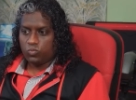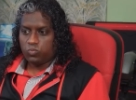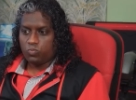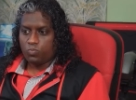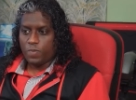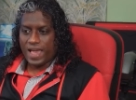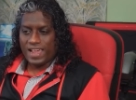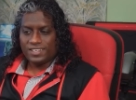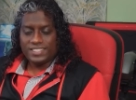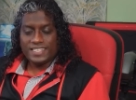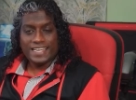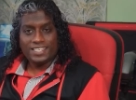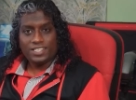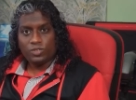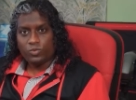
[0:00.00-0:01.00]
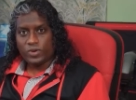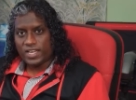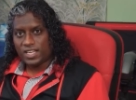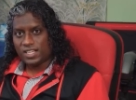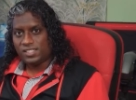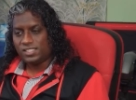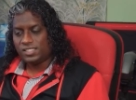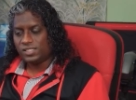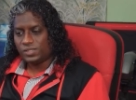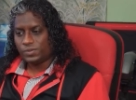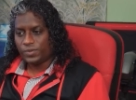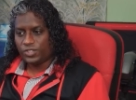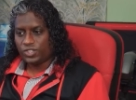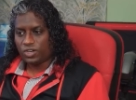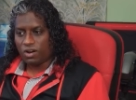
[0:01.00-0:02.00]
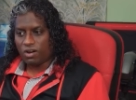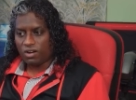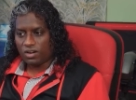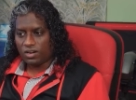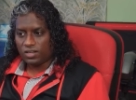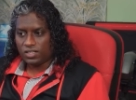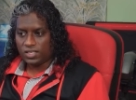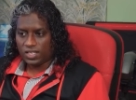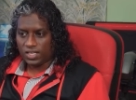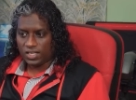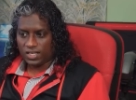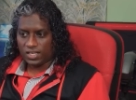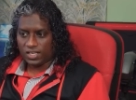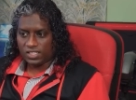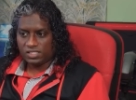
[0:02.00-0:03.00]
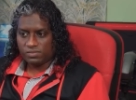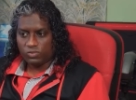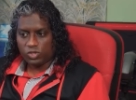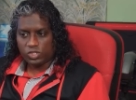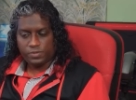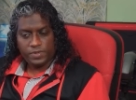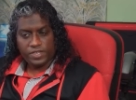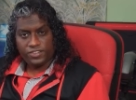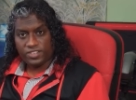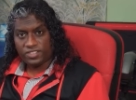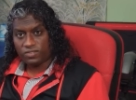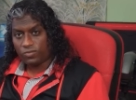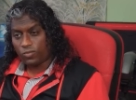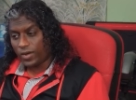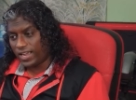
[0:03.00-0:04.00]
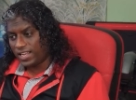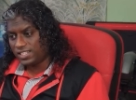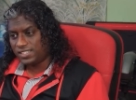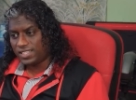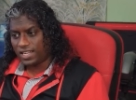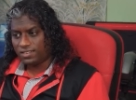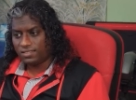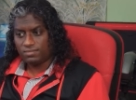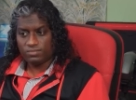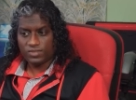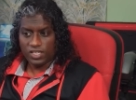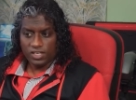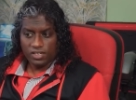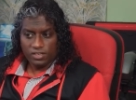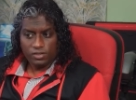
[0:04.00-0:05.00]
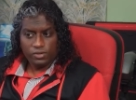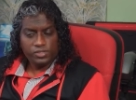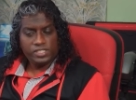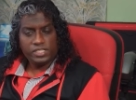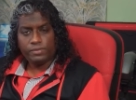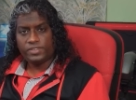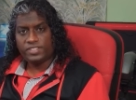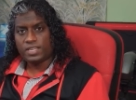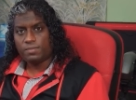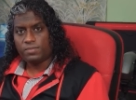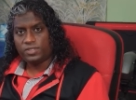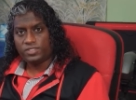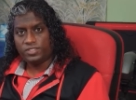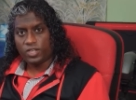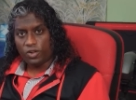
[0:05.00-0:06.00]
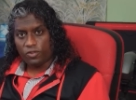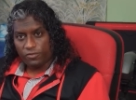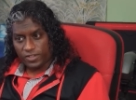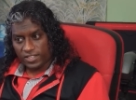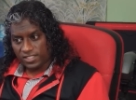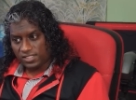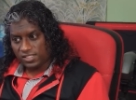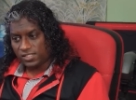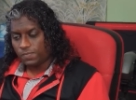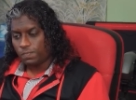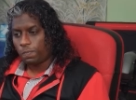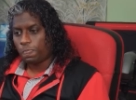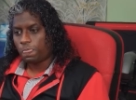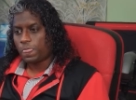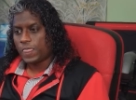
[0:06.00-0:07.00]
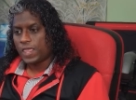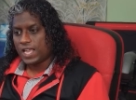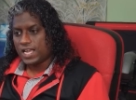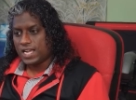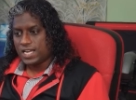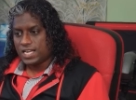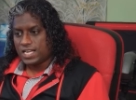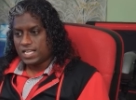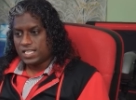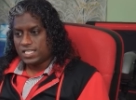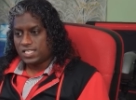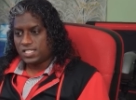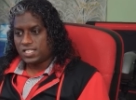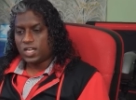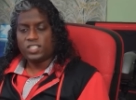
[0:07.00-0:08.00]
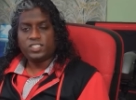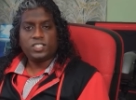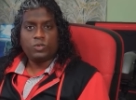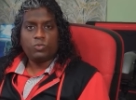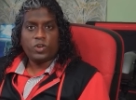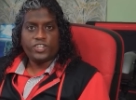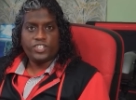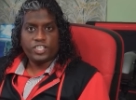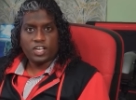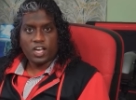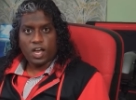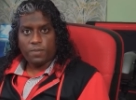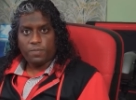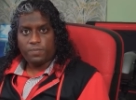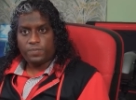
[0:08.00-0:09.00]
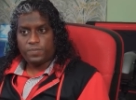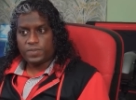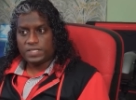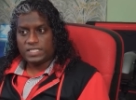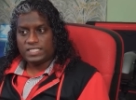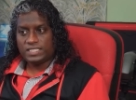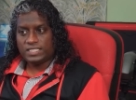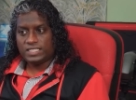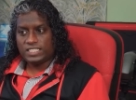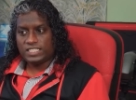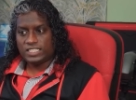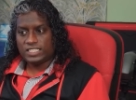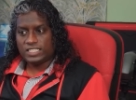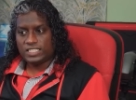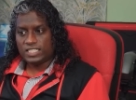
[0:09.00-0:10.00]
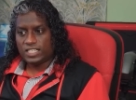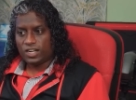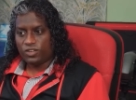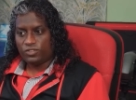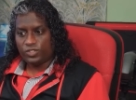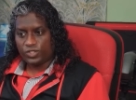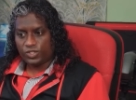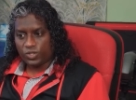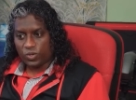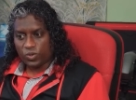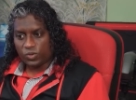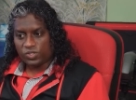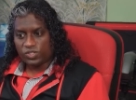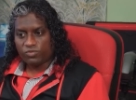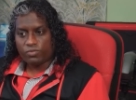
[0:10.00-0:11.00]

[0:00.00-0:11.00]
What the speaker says: melon-headed whales, which are a small species of whales that closely resemble dolphins, started washing up on the shores of